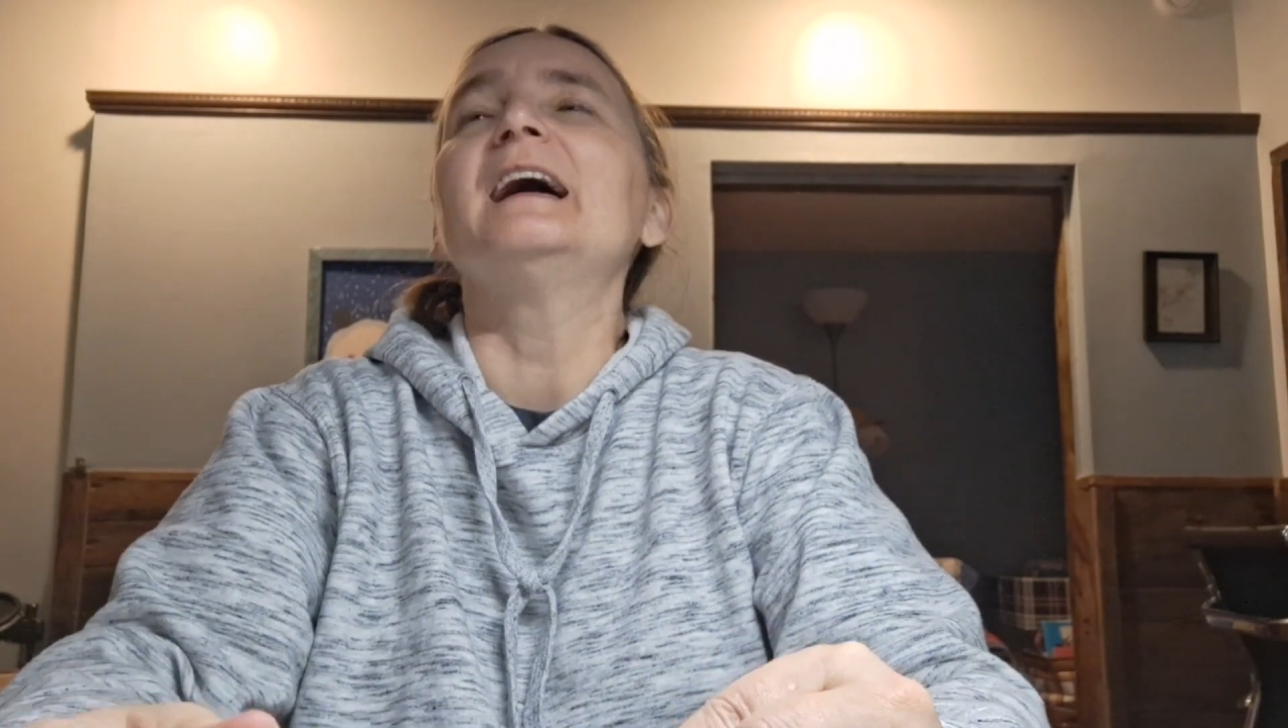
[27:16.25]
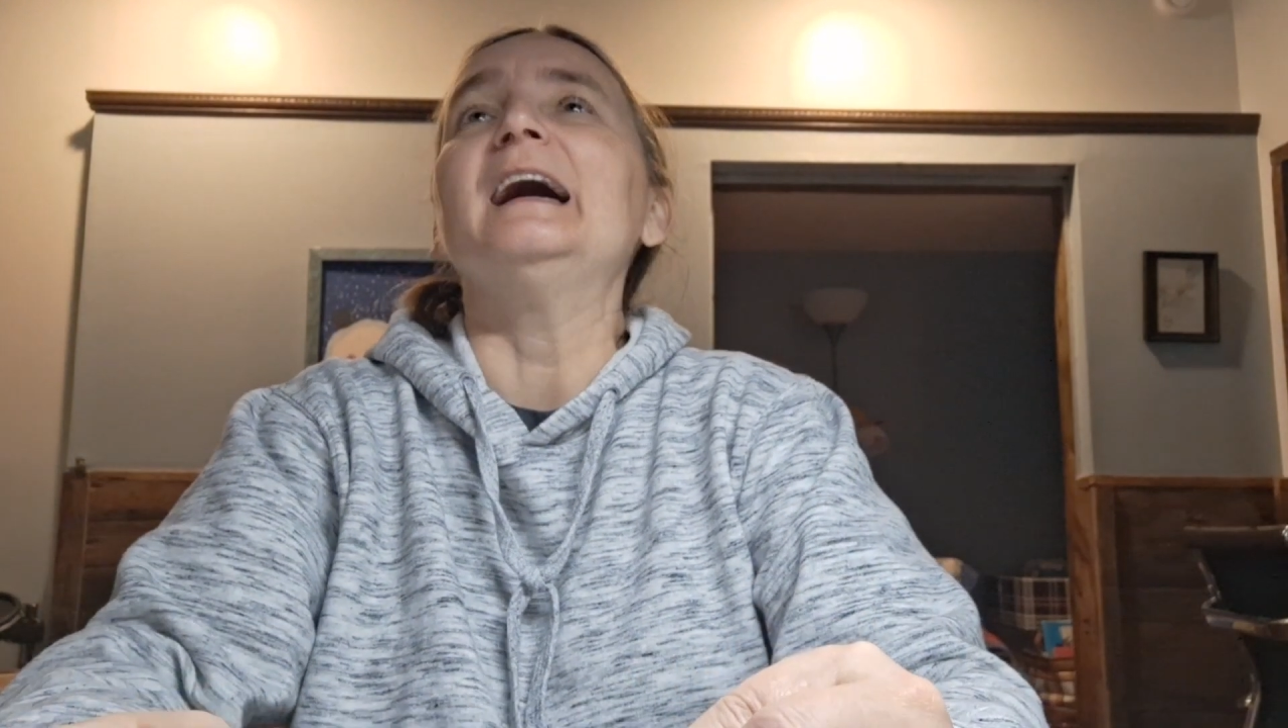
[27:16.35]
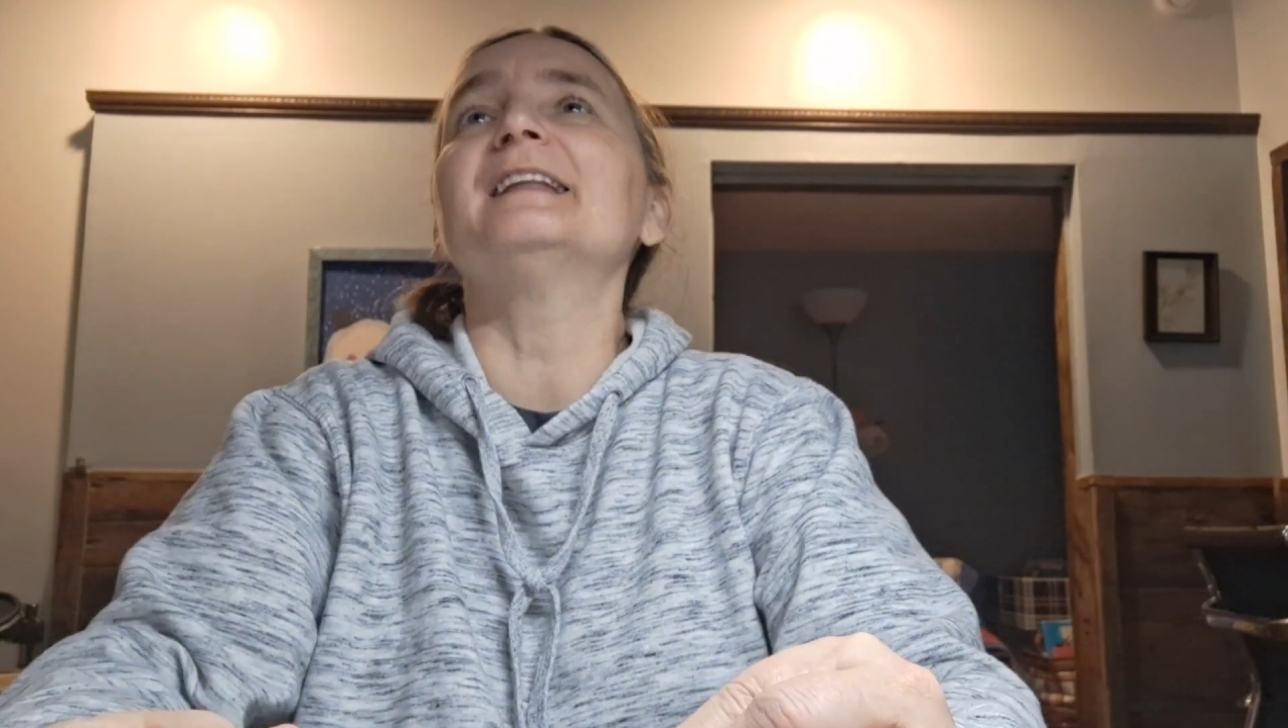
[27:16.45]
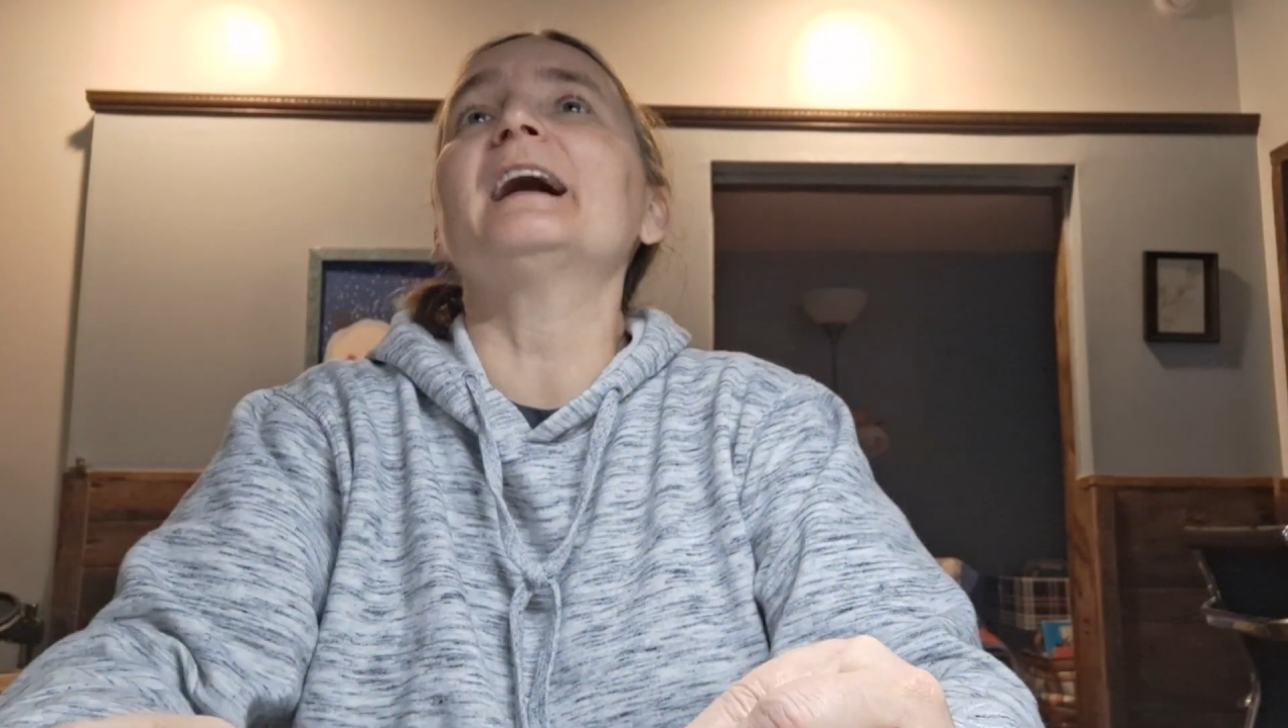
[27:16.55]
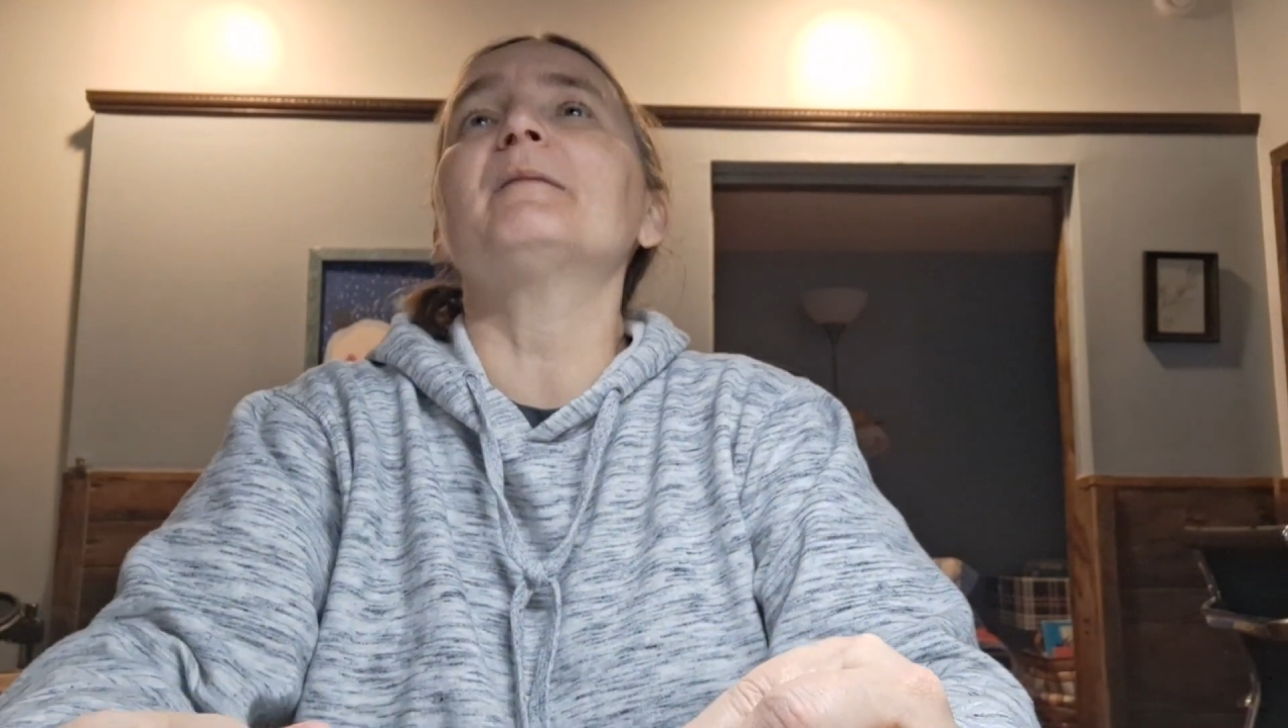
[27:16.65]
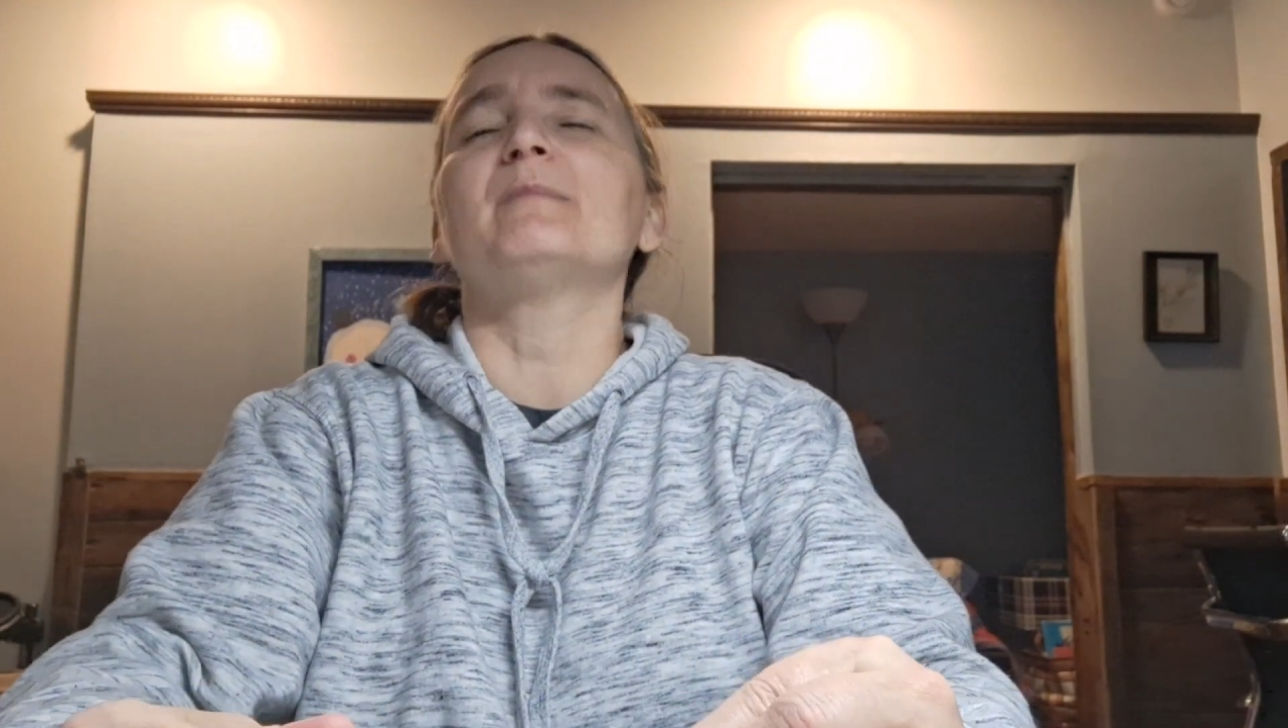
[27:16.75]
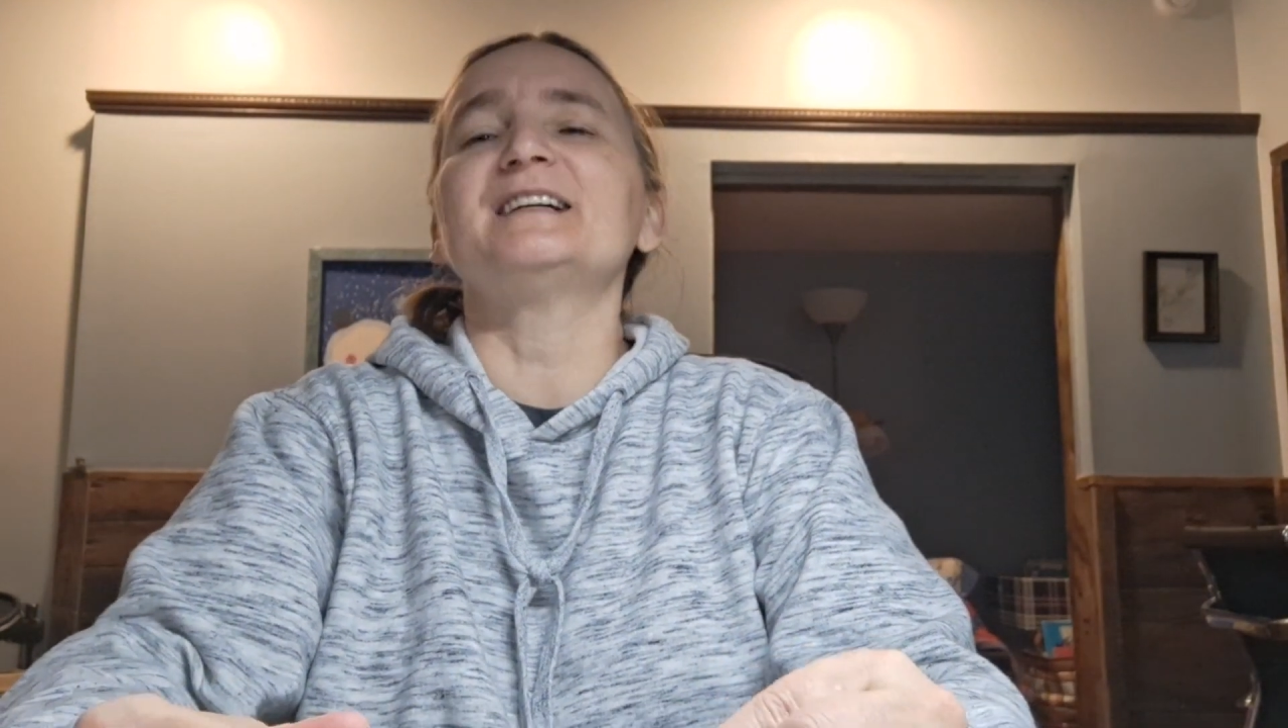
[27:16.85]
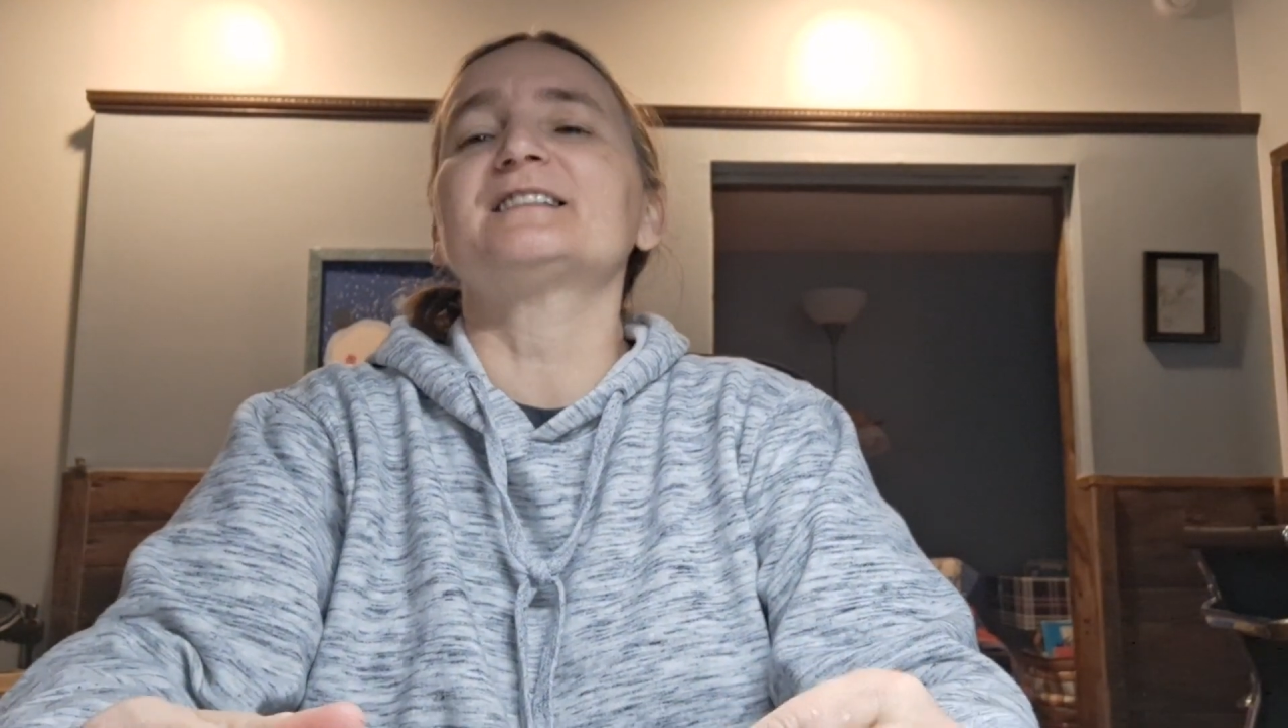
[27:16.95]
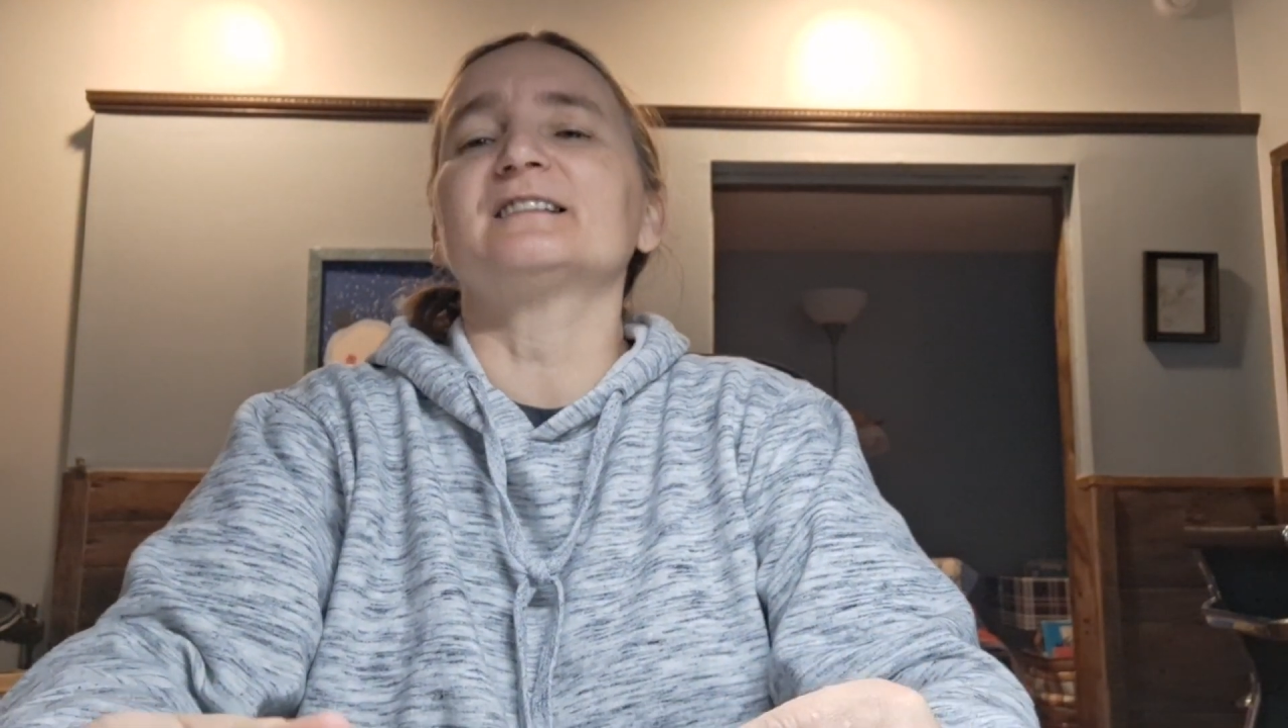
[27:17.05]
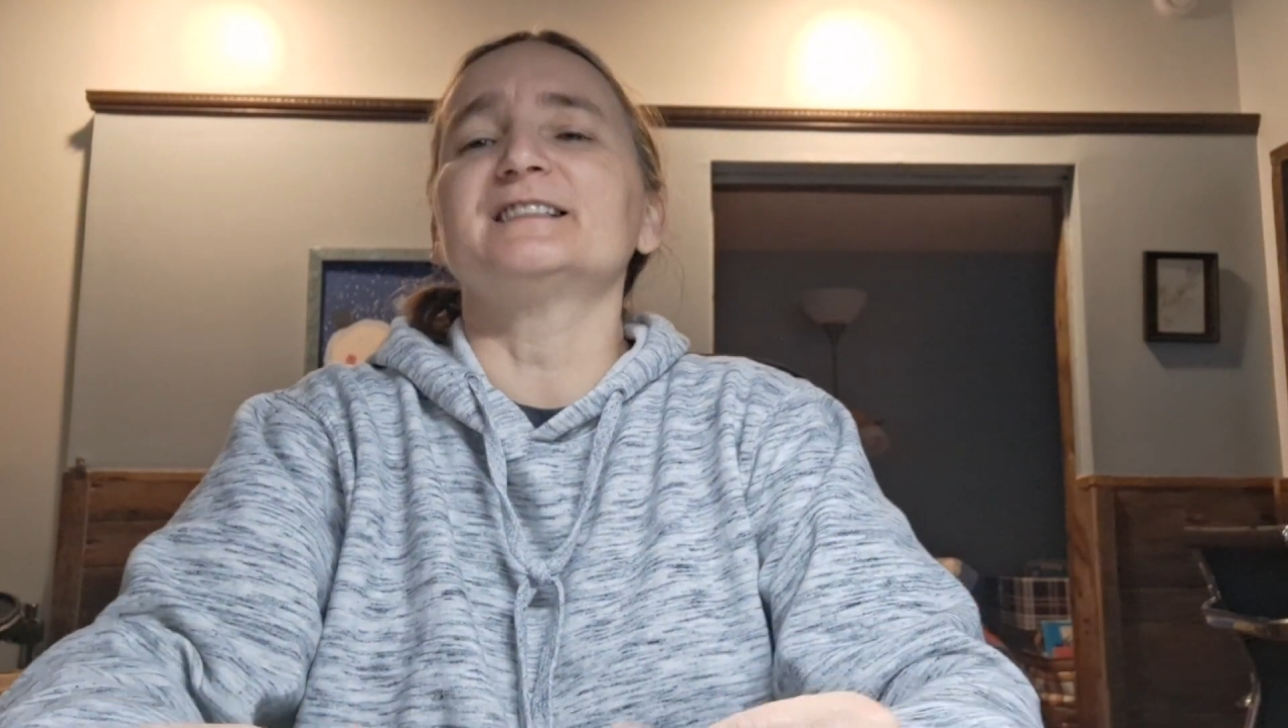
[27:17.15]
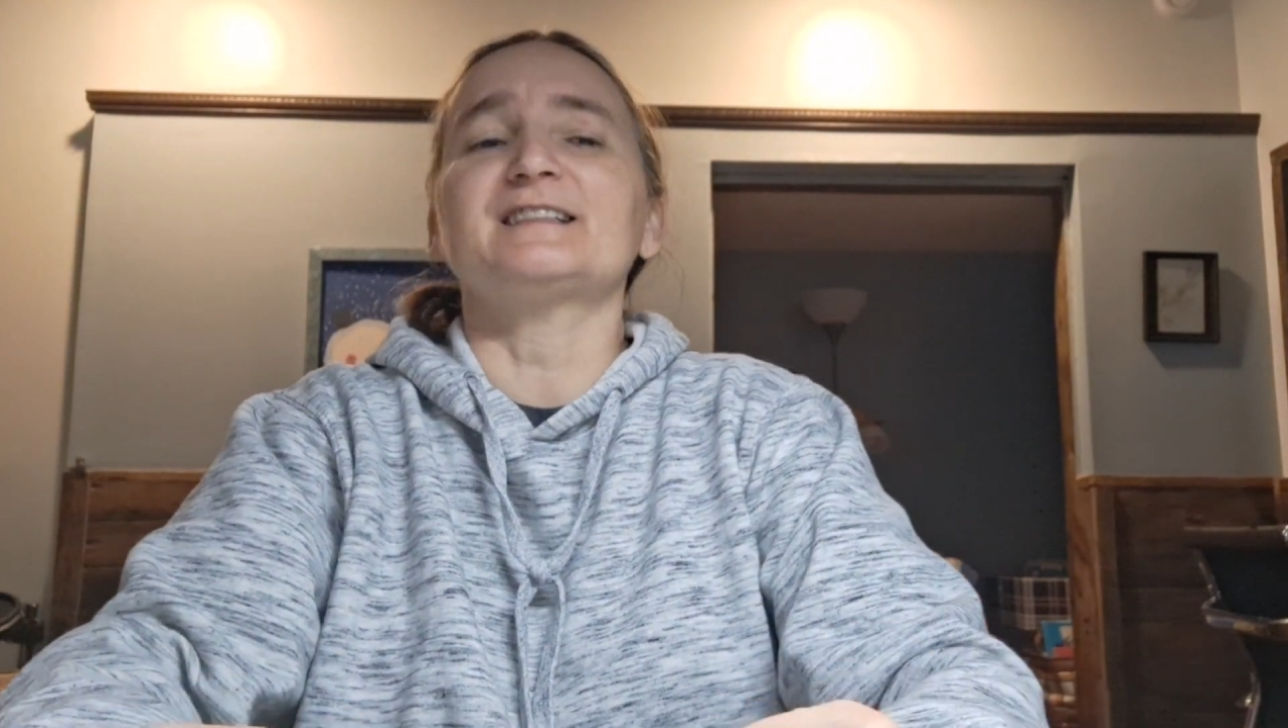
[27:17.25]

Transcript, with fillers: and that basically